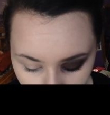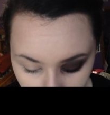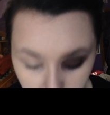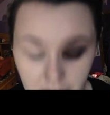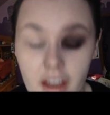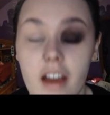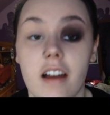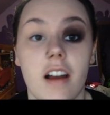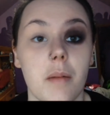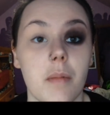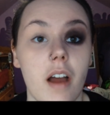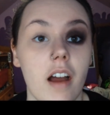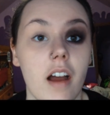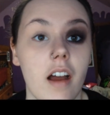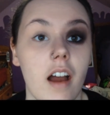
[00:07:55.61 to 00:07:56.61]
But yeah, I'm,
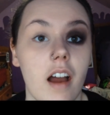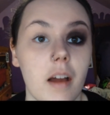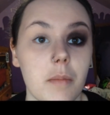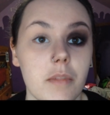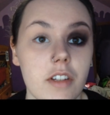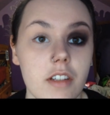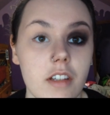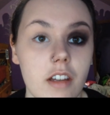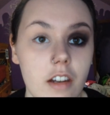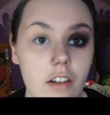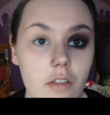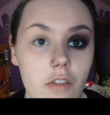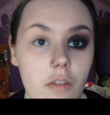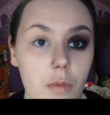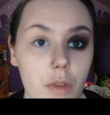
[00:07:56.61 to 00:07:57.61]
I'm just going to
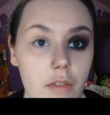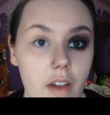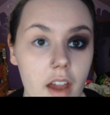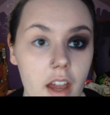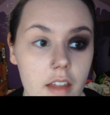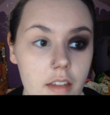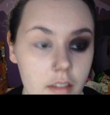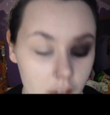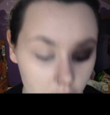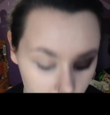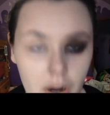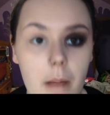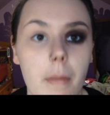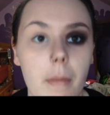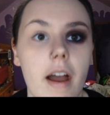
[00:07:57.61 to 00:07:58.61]
do this really fast. Um,
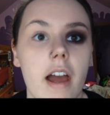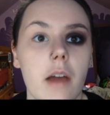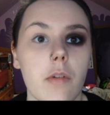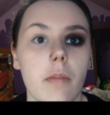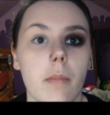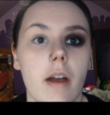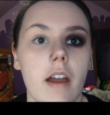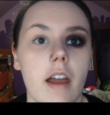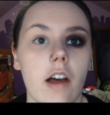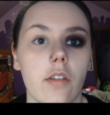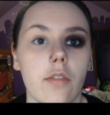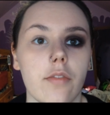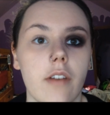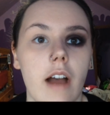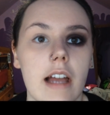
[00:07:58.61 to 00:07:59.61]
prime my eye with my e l
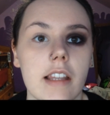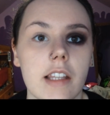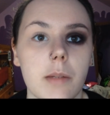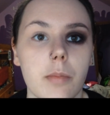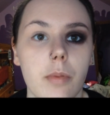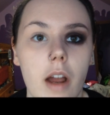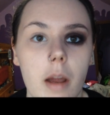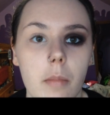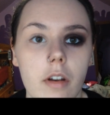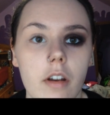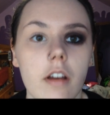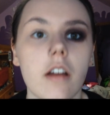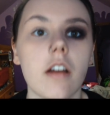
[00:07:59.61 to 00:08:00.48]
f eyelid primer.